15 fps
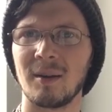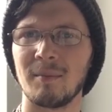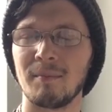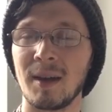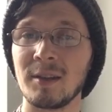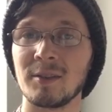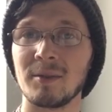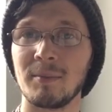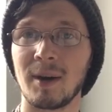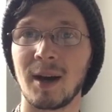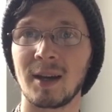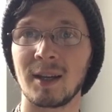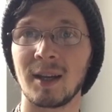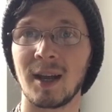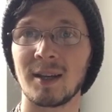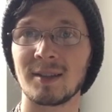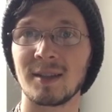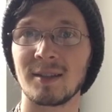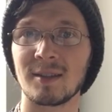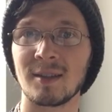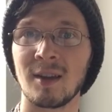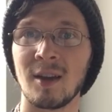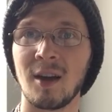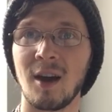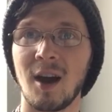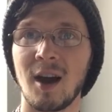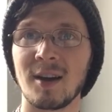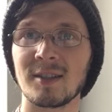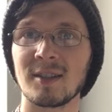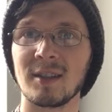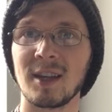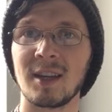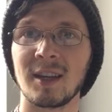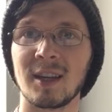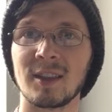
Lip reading: mental body as it's oscillating